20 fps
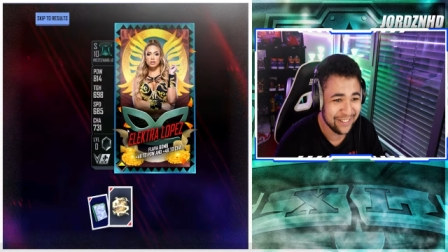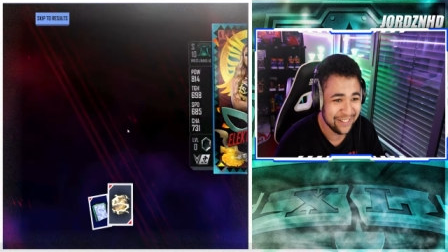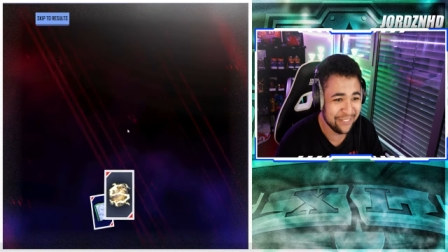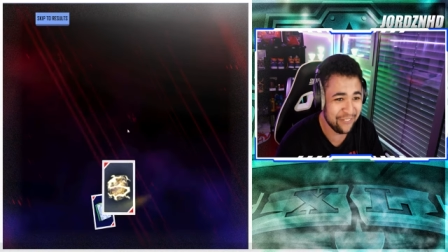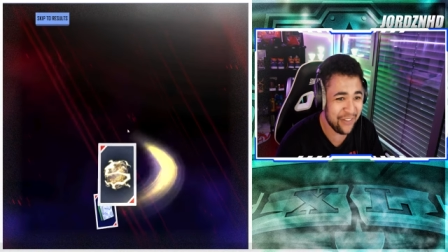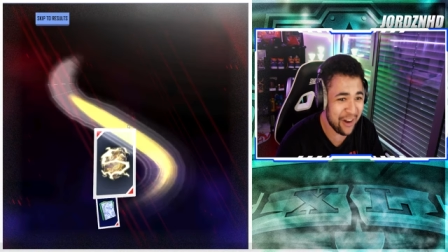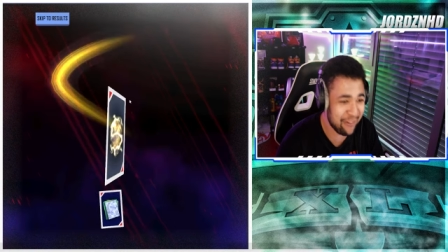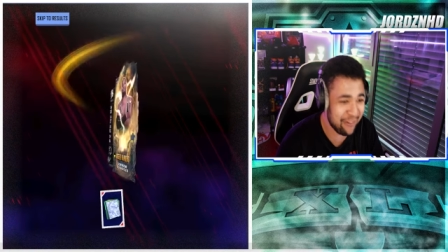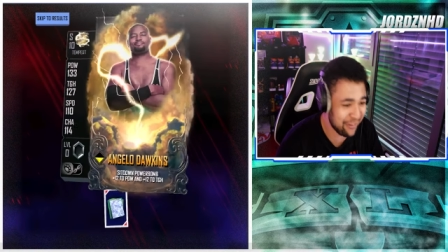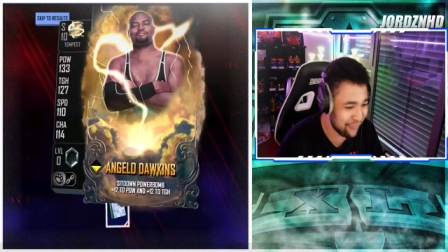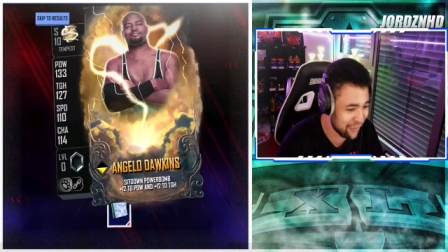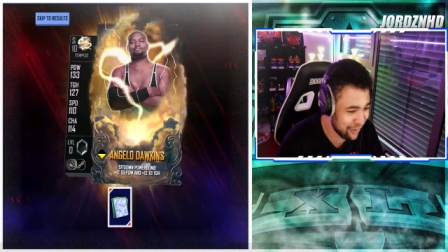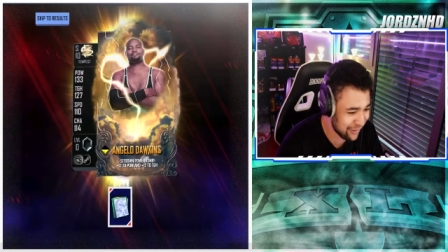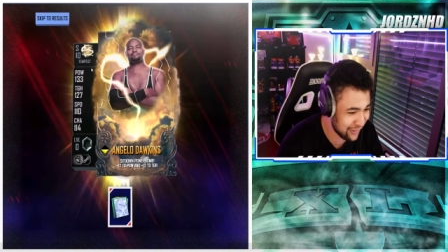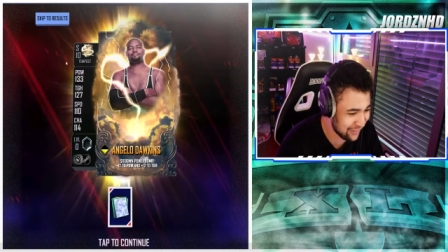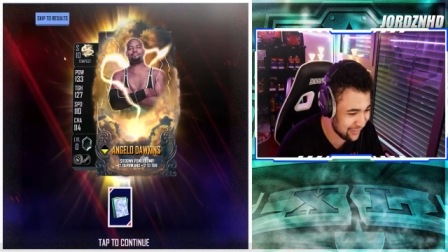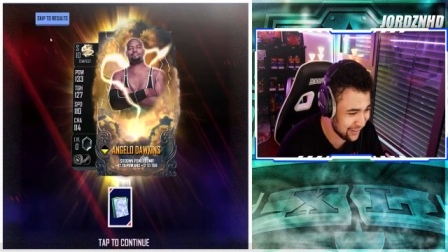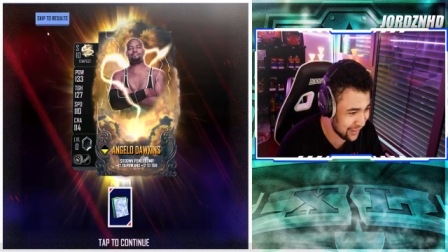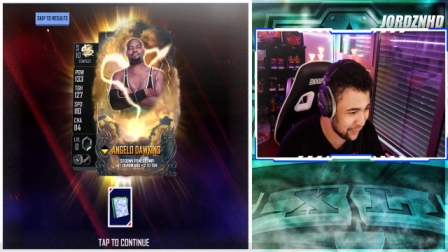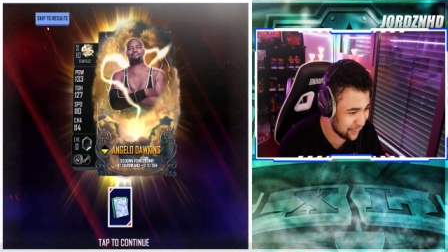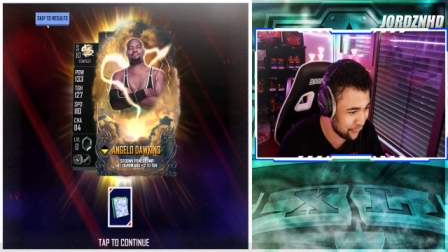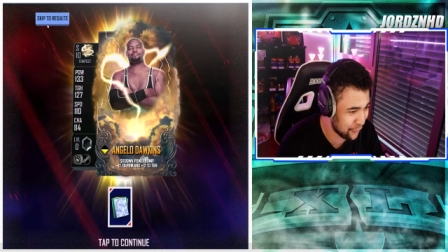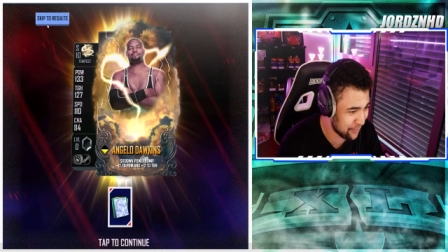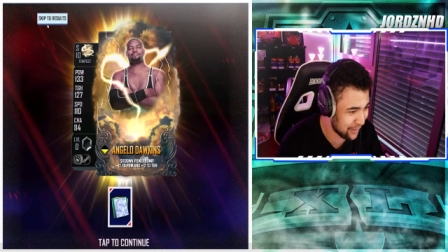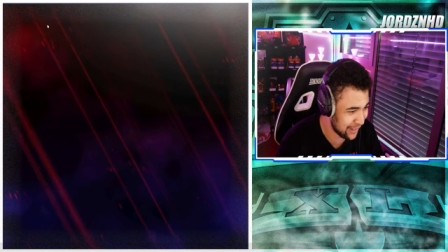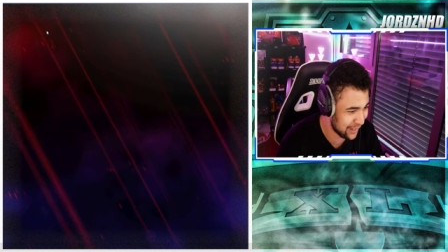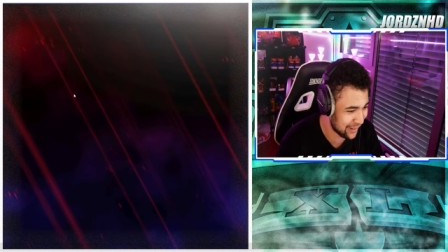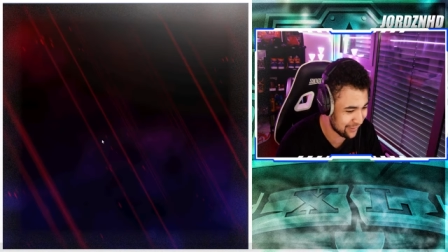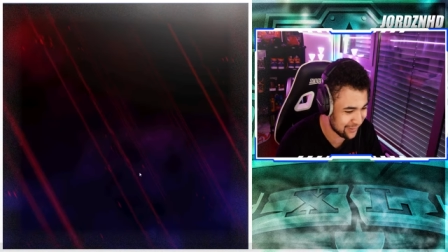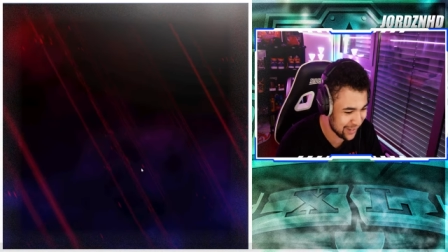Very, very sick for
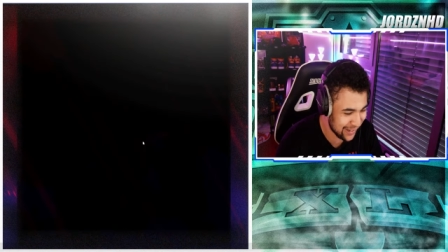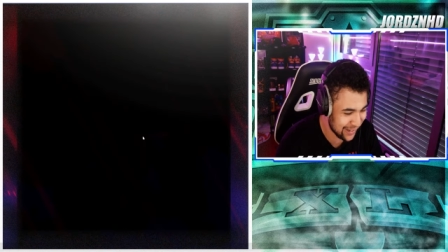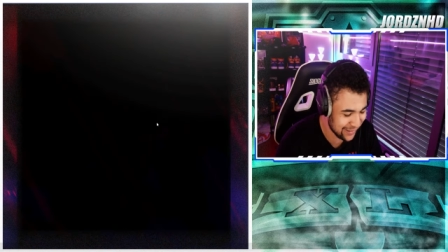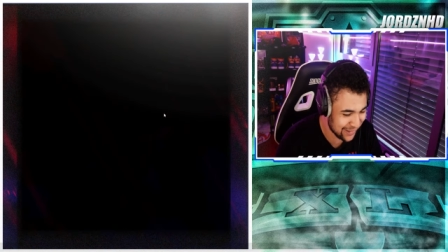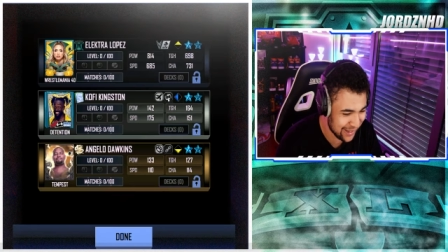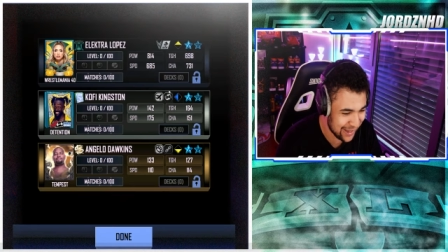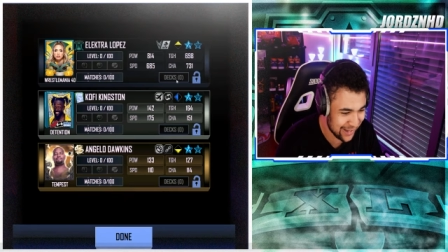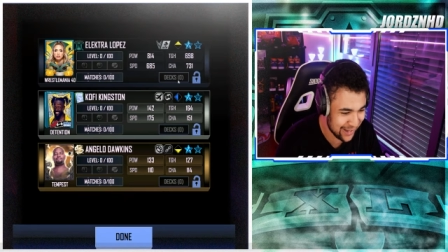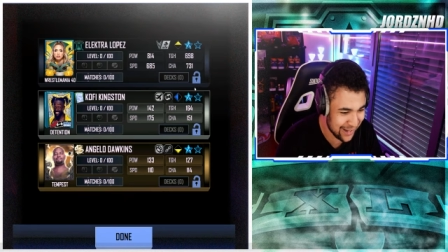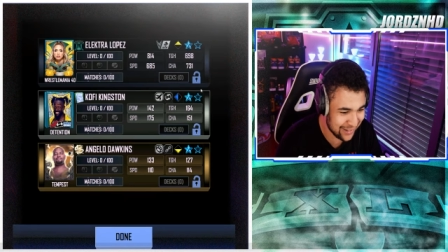me. I'll take that.